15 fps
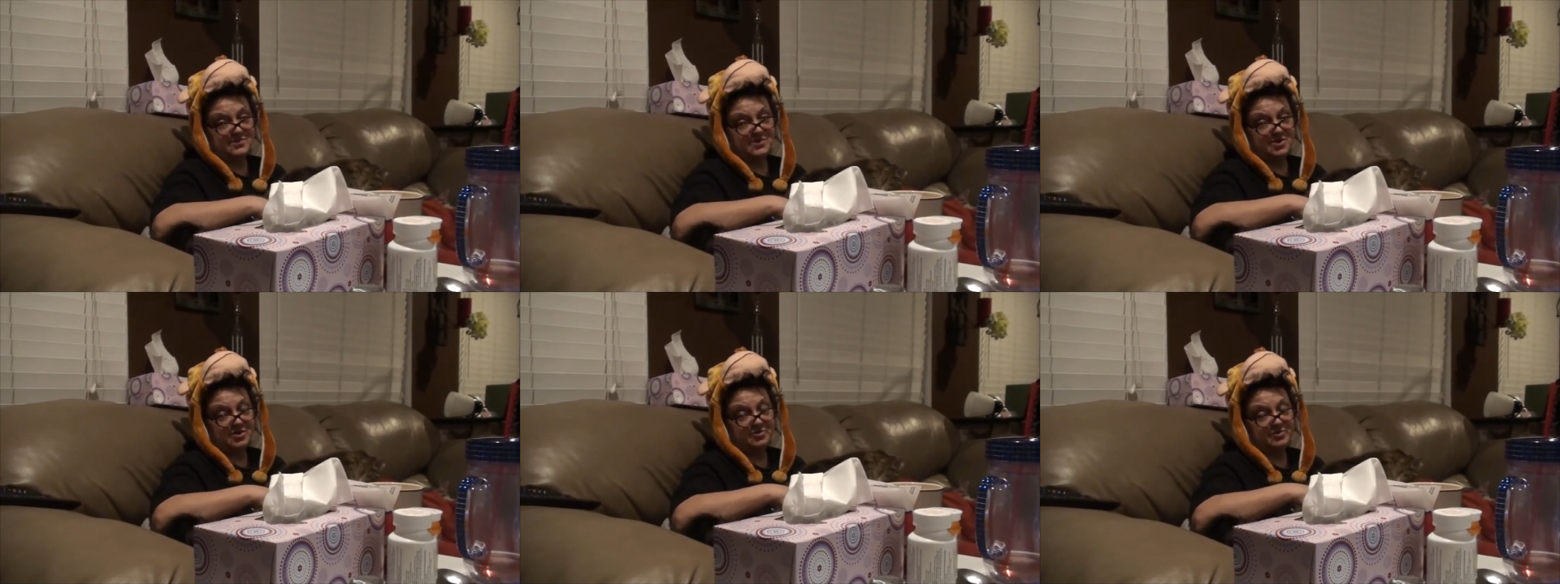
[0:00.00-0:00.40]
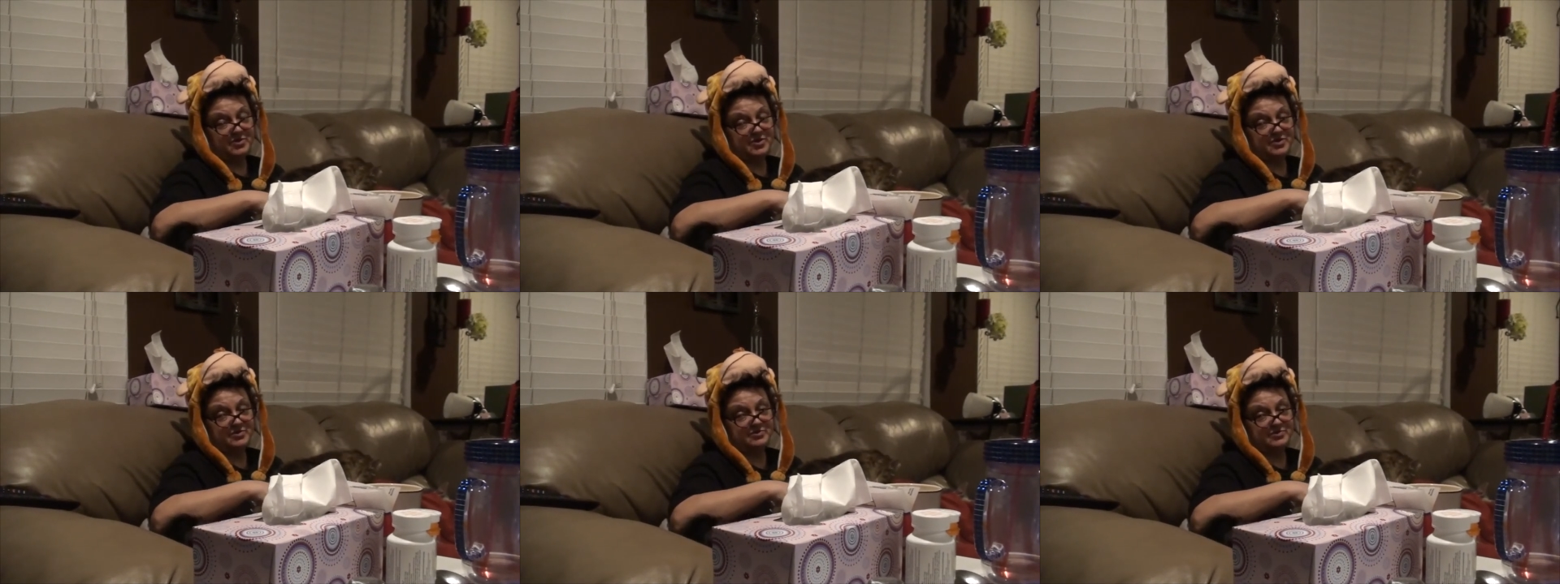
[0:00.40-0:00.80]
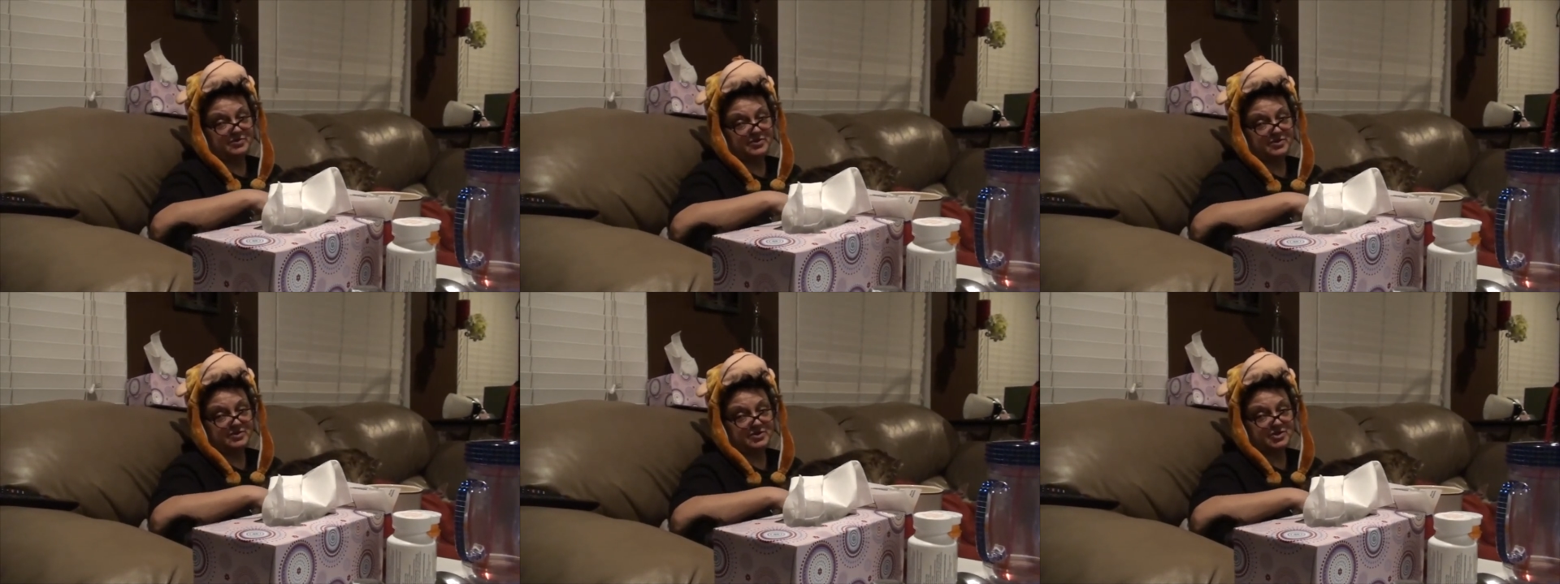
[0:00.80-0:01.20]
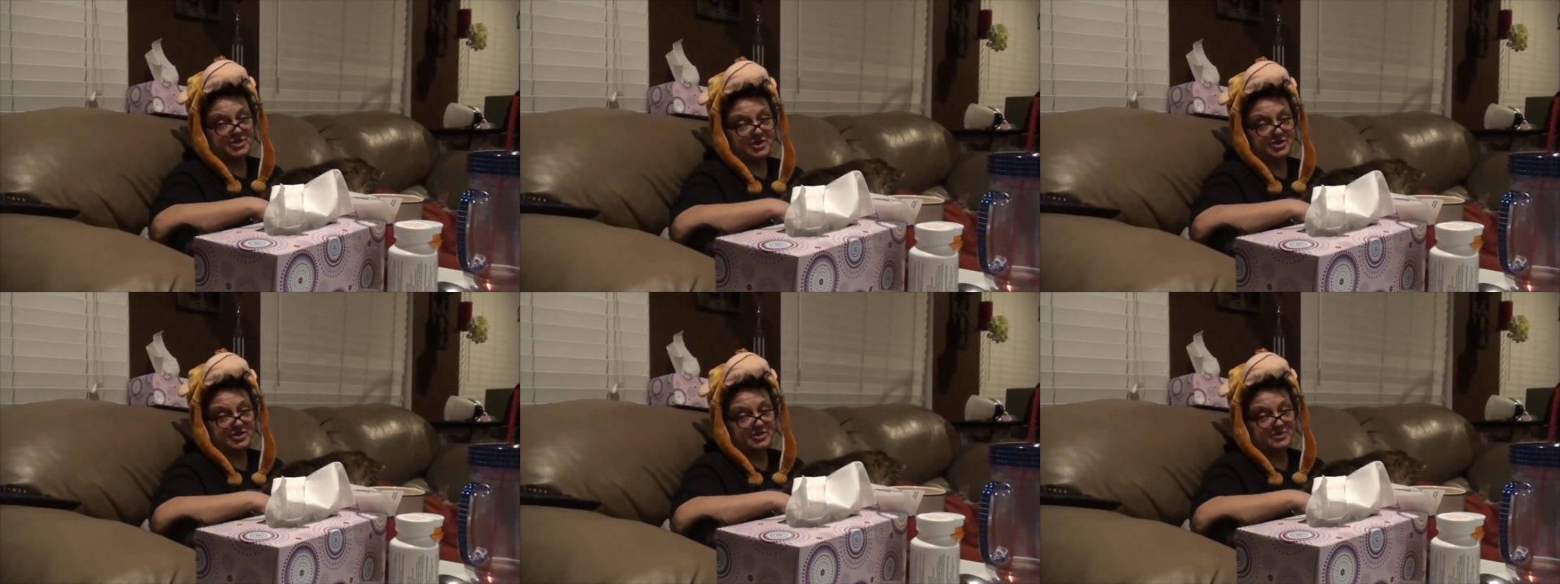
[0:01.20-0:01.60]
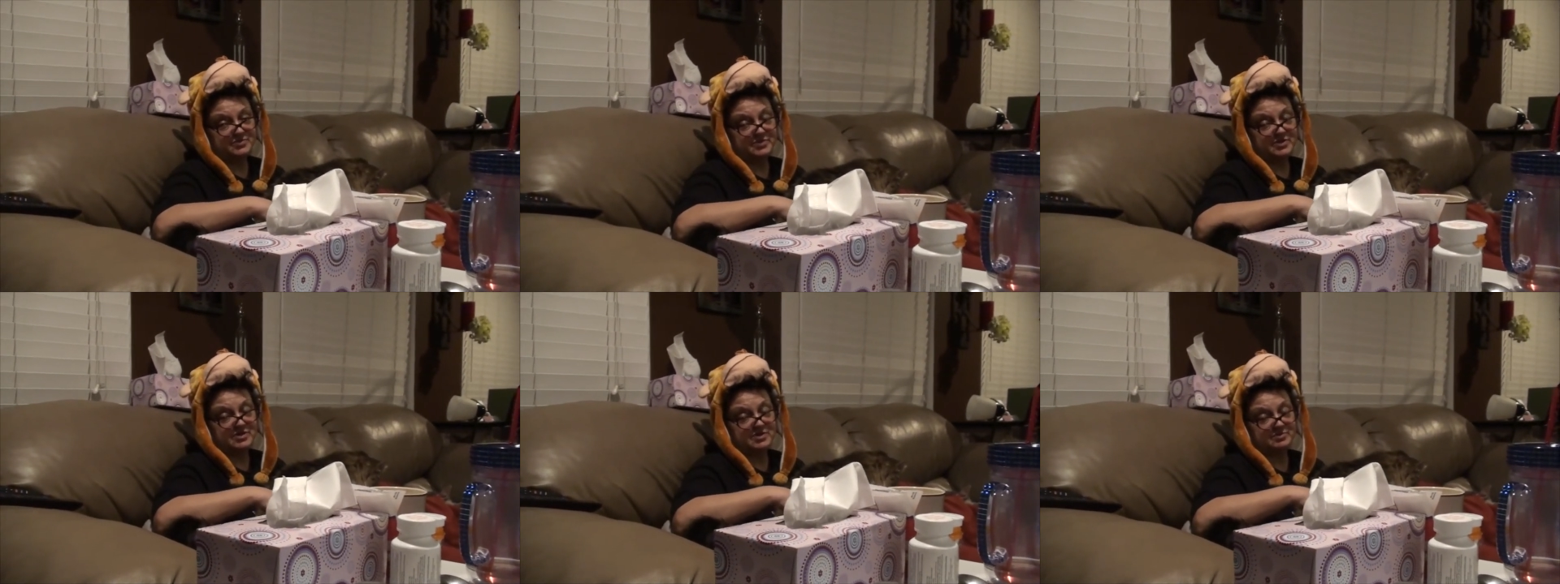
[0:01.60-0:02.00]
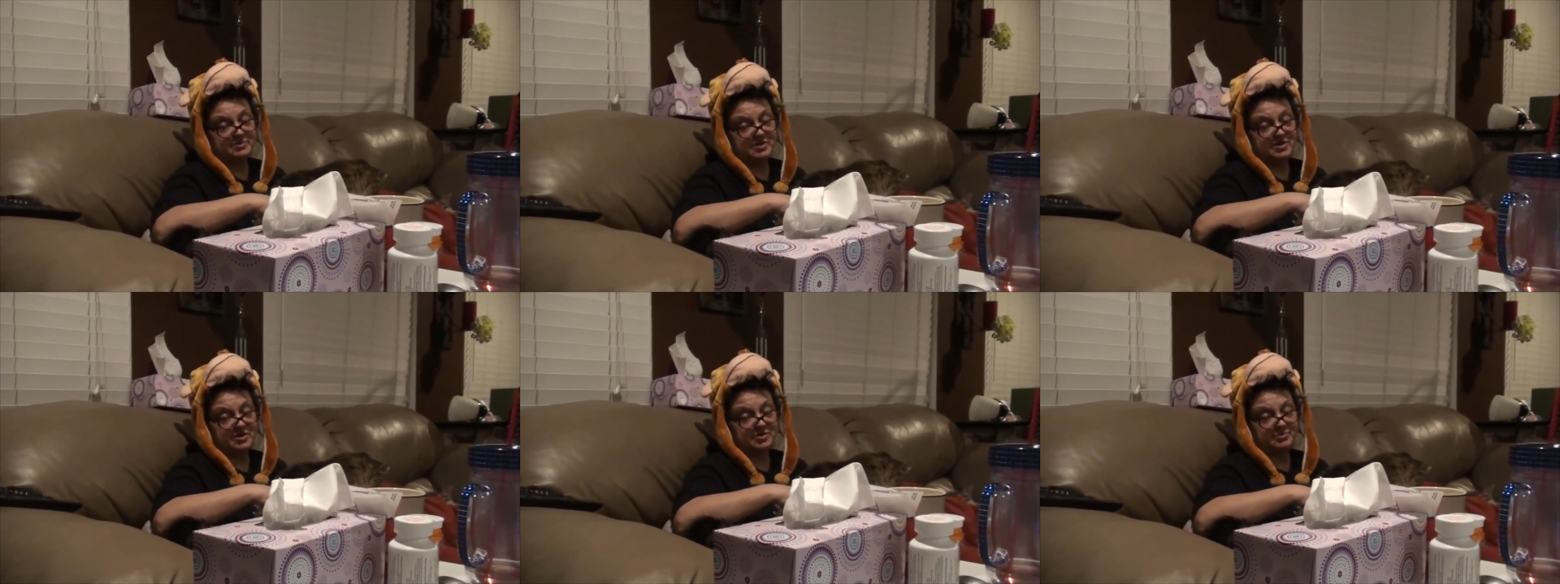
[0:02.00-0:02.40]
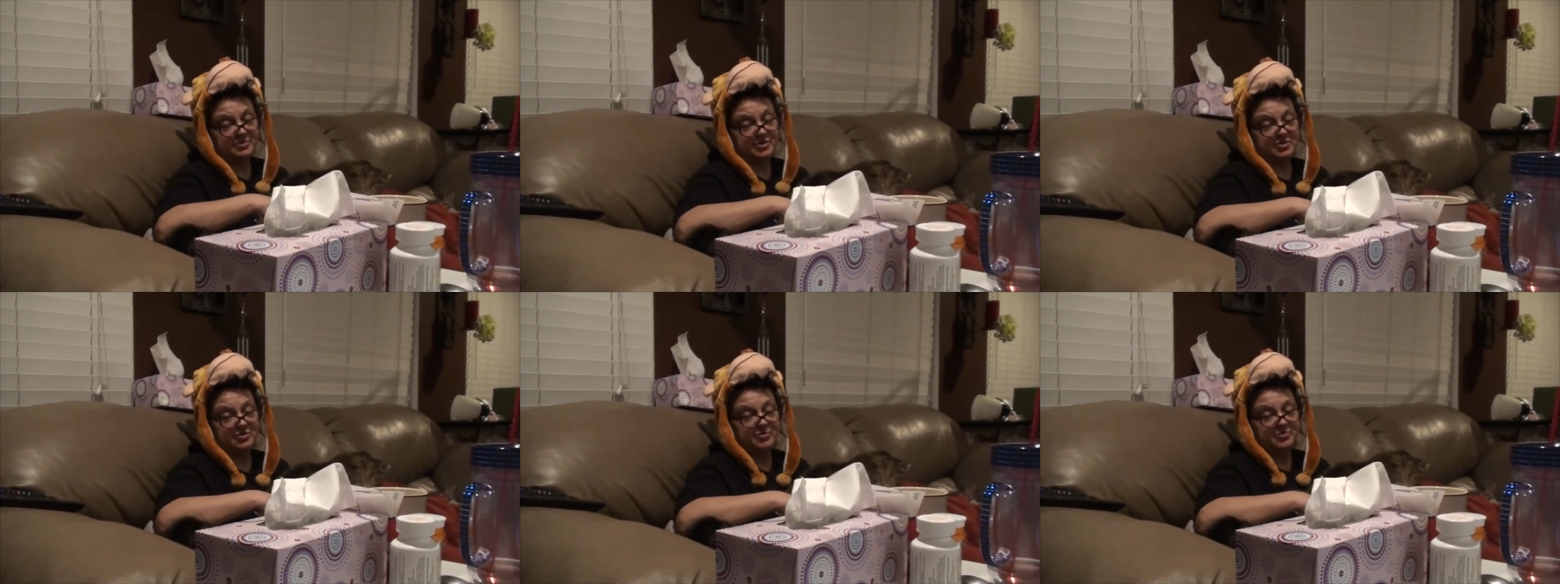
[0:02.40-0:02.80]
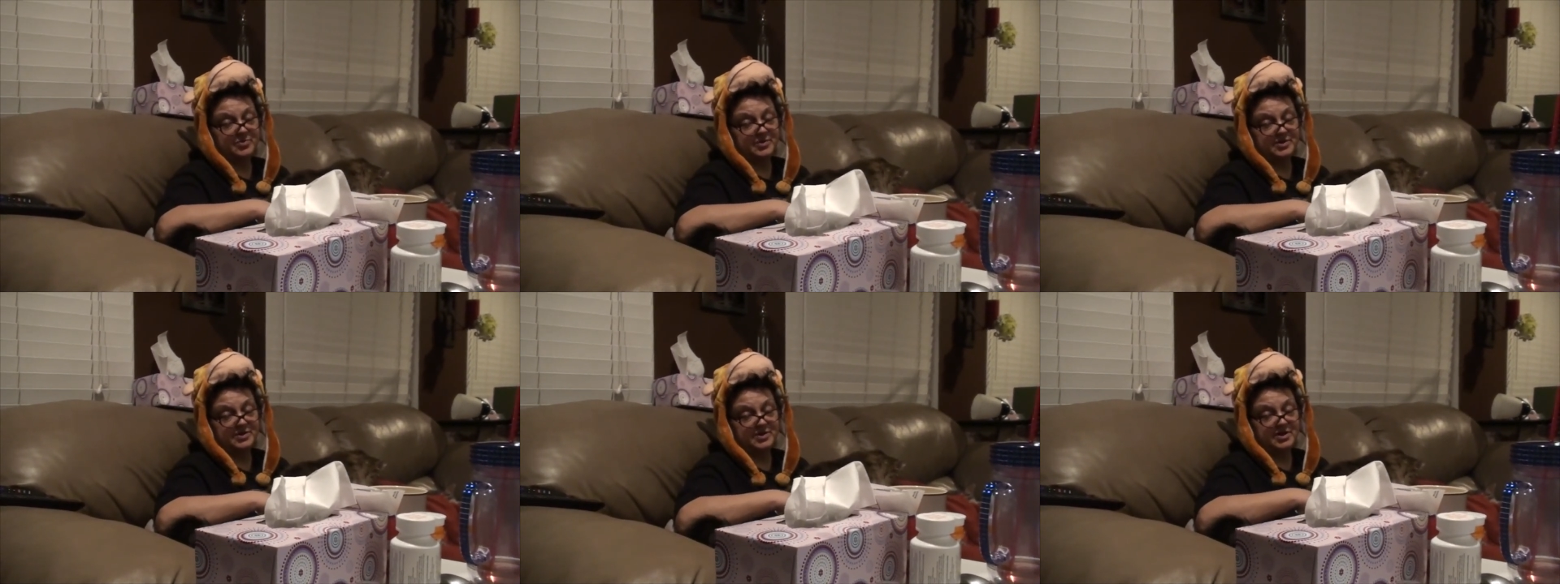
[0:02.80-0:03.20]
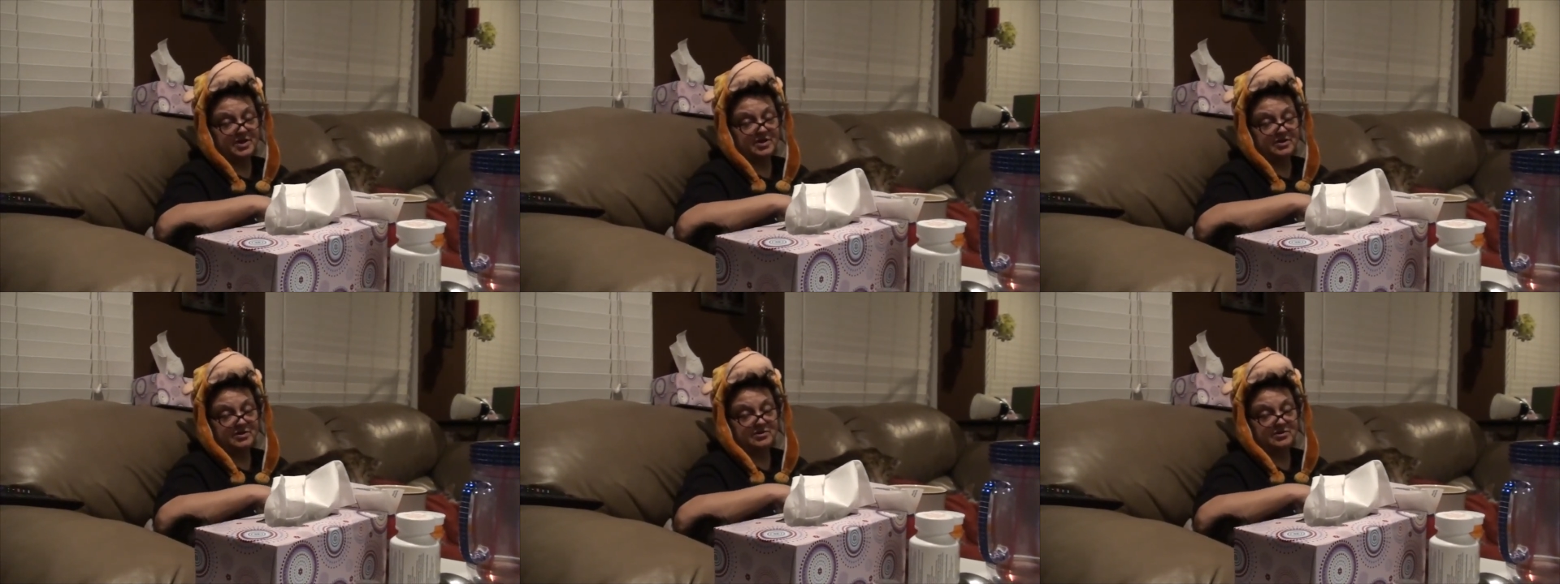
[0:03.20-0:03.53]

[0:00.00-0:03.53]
Yeah, but the Chinese place might not be open yet.